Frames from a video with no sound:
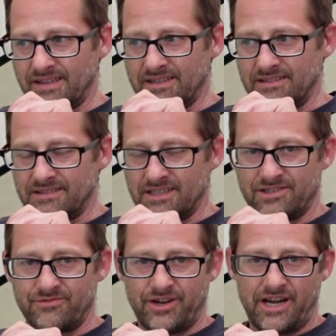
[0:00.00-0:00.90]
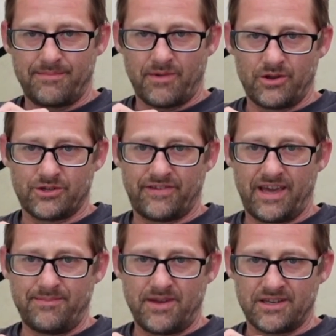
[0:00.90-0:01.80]
that doesn't really
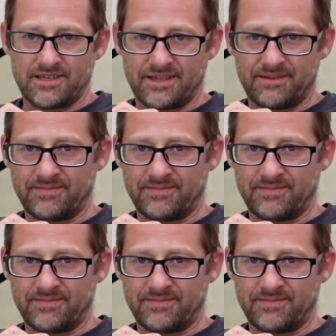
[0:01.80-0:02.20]
motivate me to